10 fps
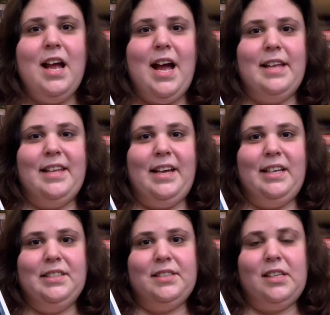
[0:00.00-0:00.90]
and that
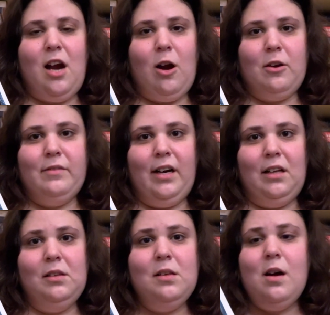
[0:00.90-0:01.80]
is
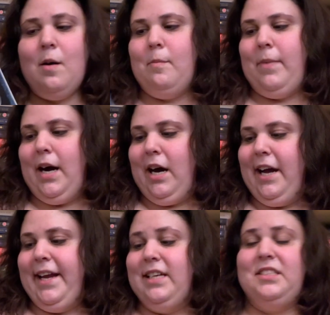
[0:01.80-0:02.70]
Caraval
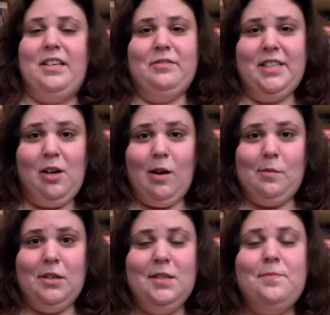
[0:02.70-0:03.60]
by Stephanie
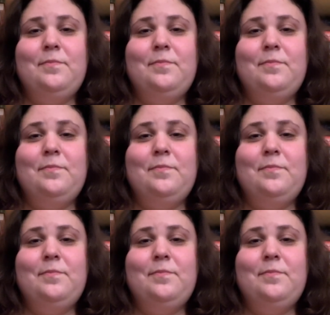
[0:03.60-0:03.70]
Garber.